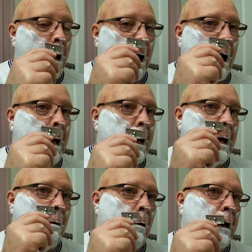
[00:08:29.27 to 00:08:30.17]
I
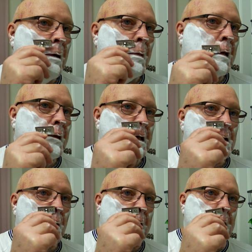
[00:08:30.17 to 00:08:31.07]
recommend
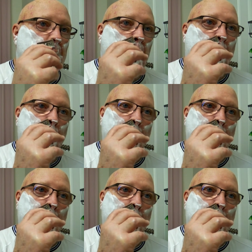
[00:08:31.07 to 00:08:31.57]
this razor